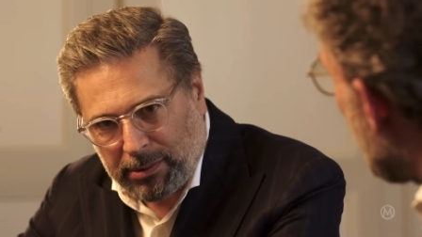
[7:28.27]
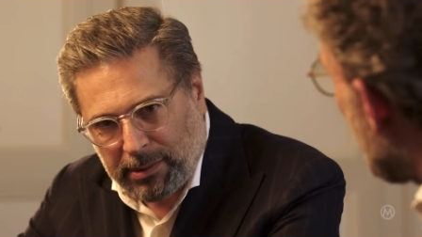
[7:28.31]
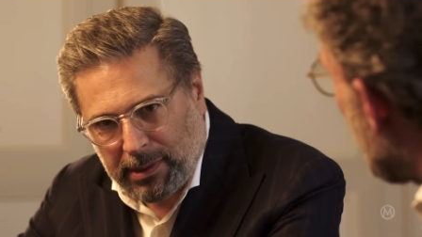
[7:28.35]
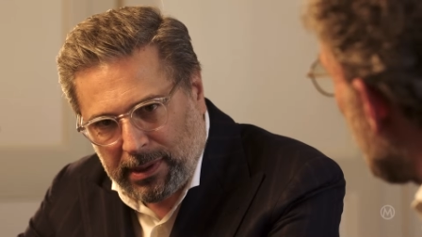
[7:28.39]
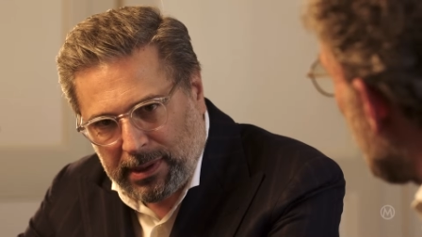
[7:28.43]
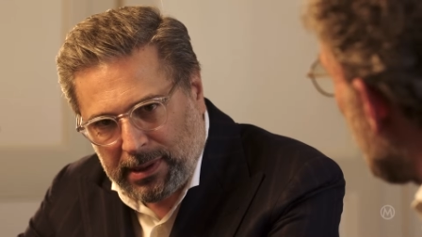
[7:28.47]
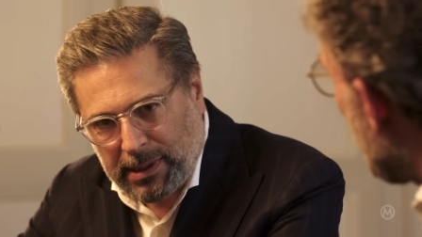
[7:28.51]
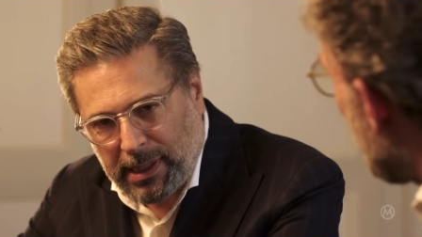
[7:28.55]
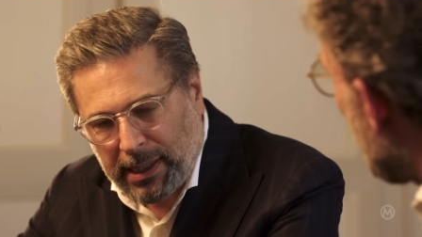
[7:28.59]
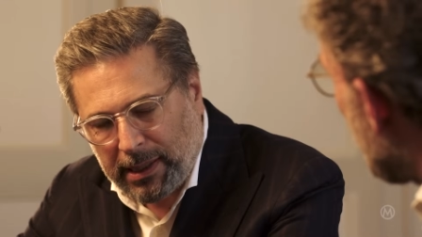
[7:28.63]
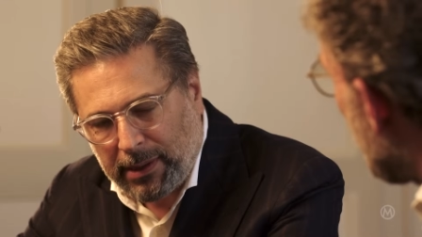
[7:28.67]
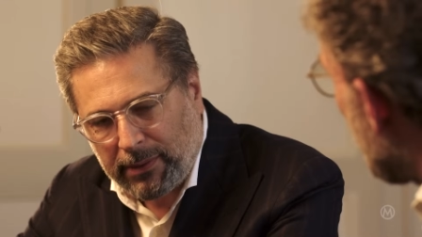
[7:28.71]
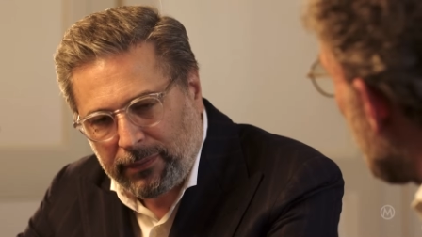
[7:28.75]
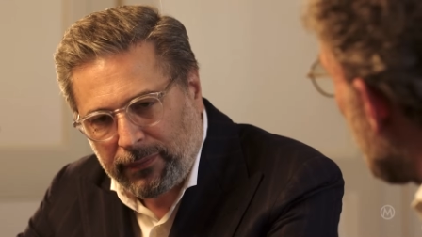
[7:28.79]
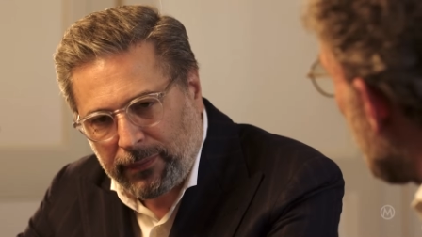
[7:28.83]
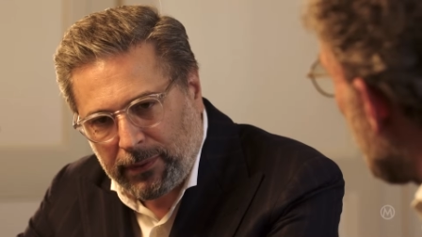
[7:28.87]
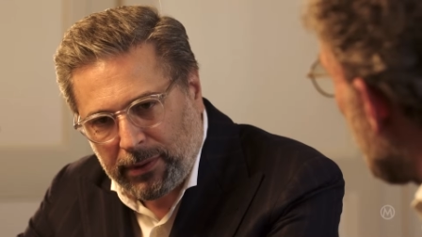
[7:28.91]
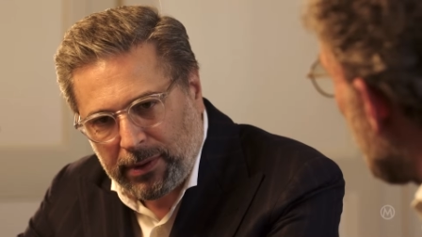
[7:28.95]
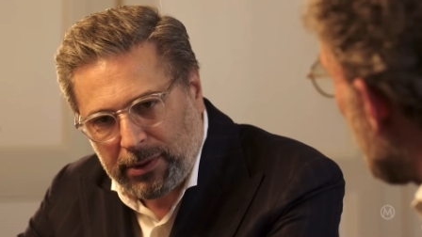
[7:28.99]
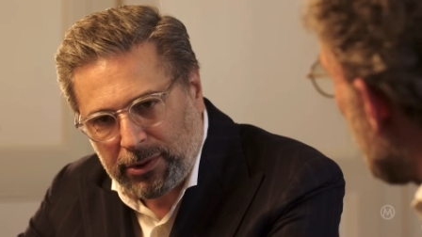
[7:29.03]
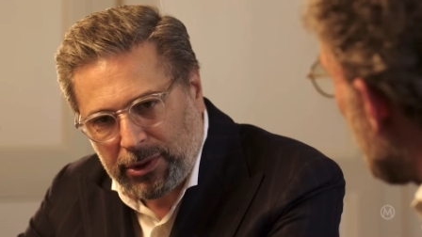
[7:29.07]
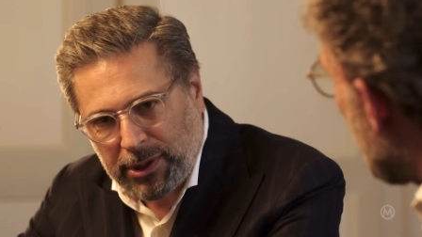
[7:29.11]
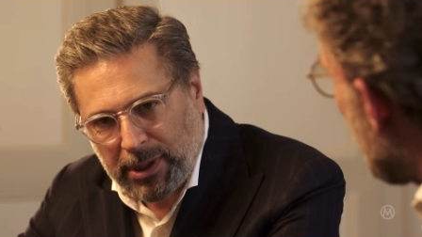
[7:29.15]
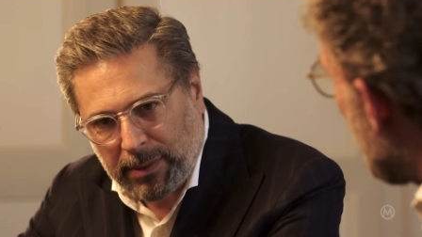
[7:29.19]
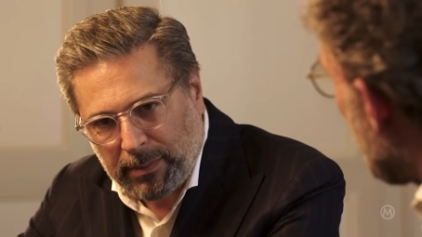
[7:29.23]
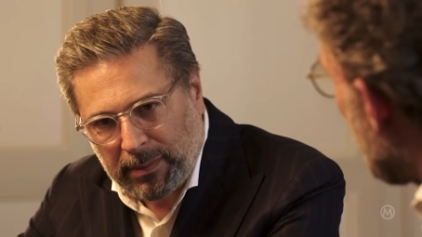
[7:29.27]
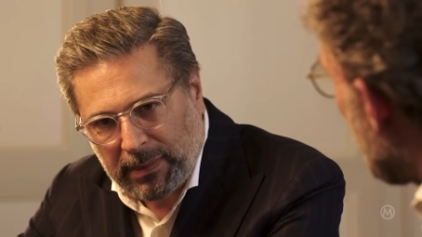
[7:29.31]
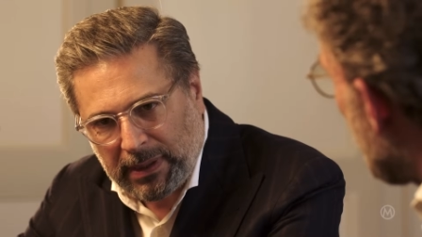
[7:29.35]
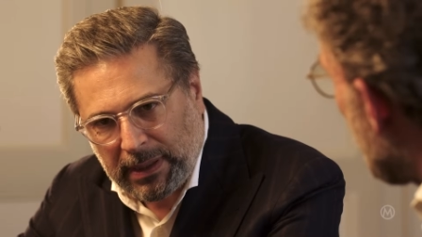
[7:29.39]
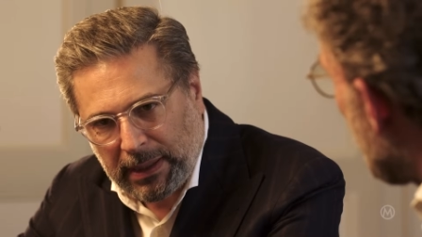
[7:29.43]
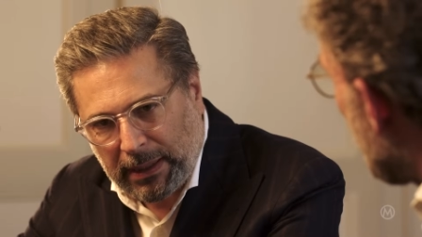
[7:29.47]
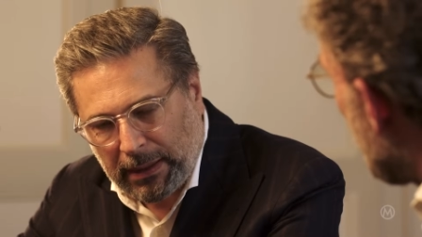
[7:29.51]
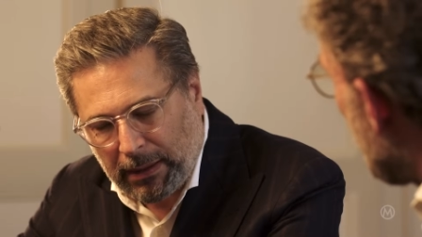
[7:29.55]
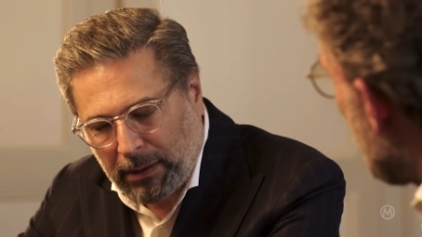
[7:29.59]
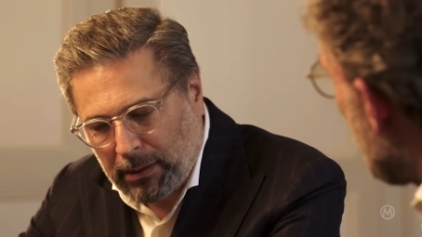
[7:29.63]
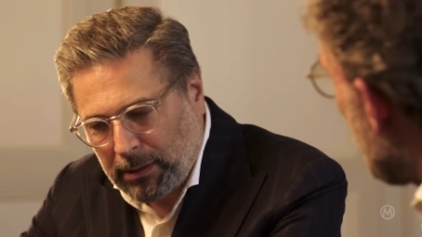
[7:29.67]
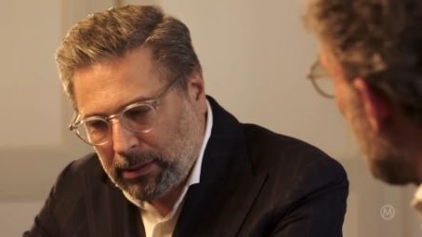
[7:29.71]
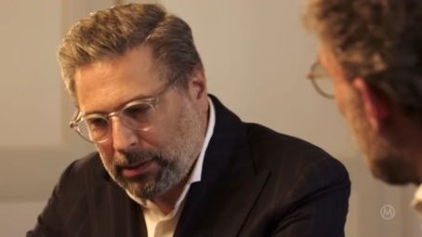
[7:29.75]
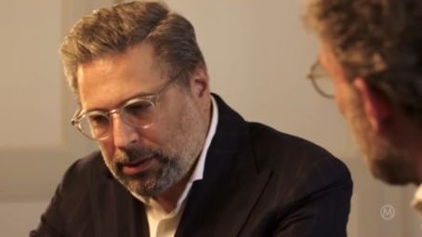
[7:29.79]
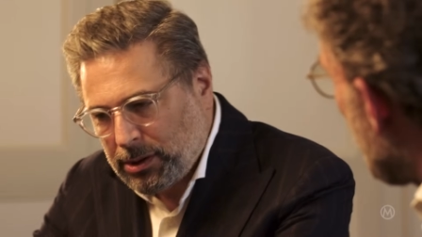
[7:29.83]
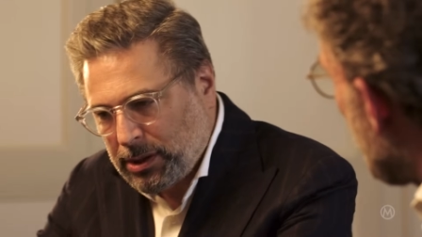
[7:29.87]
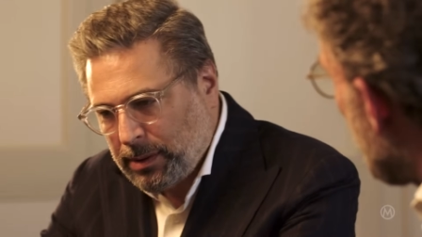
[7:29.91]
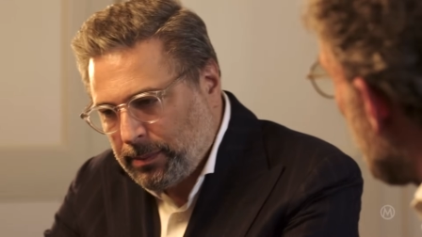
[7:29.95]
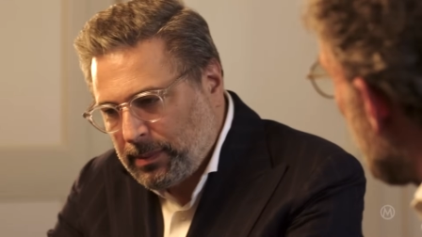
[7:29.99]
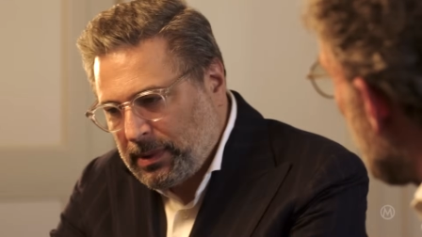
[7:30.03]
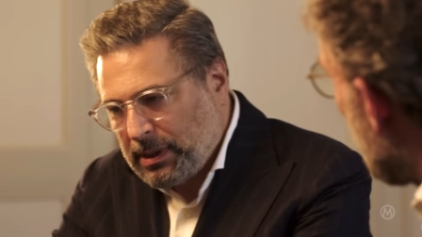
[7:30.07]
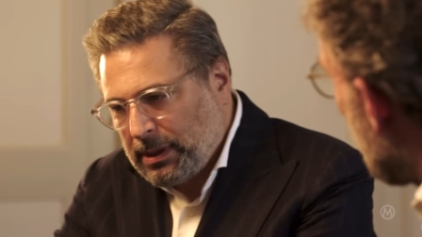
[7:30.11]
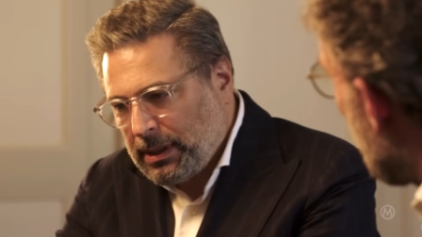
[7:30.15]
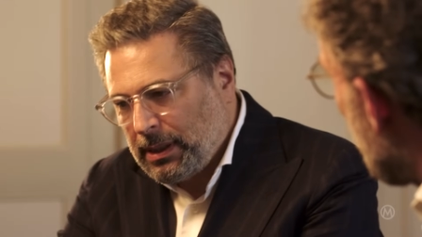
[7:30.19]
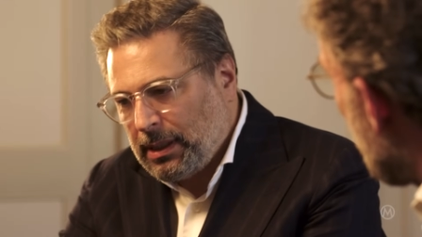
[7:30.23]
It's like for the GMT. The
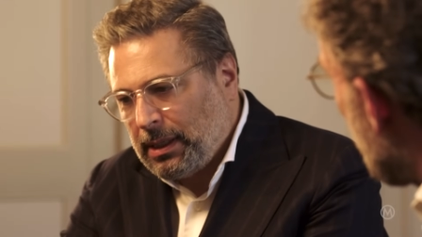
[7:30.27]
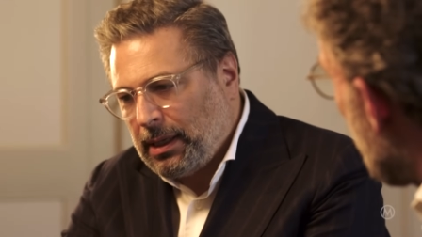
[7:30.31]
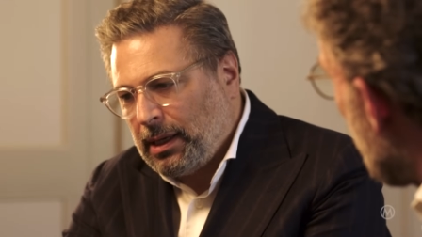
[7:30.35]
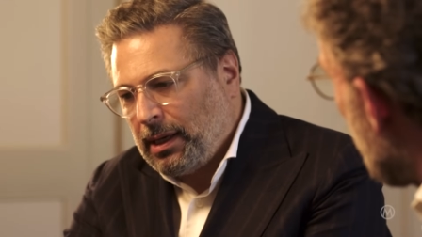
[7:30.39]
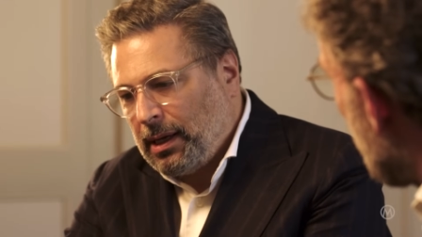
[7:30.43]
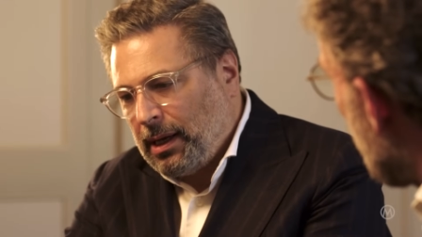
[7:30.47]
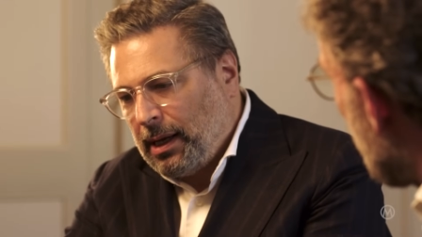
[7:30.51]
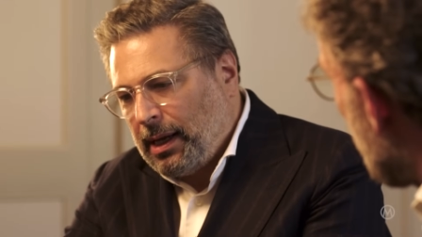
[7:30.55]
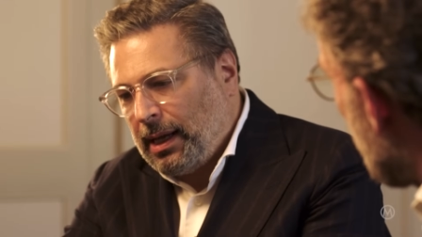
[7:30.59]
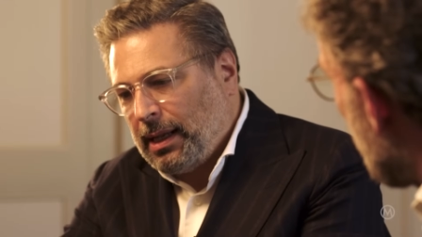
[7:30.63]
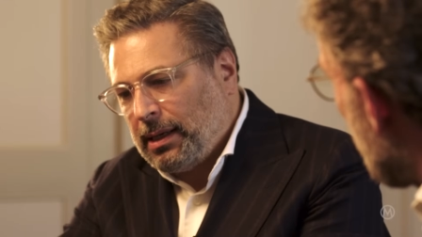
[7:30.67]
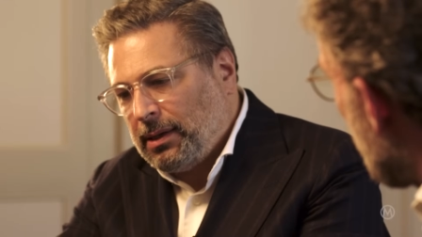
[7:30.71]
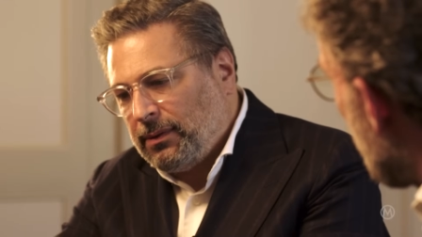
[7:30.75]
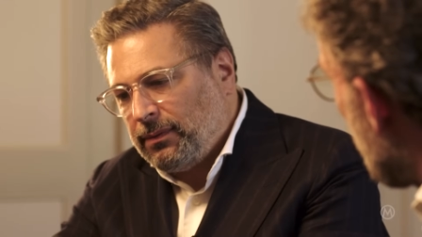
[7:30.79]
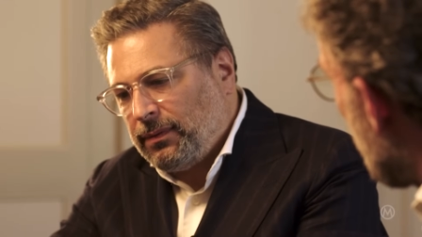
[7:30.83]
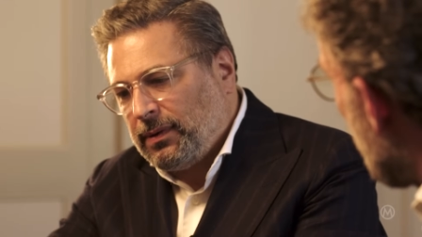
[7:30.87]
GMT had a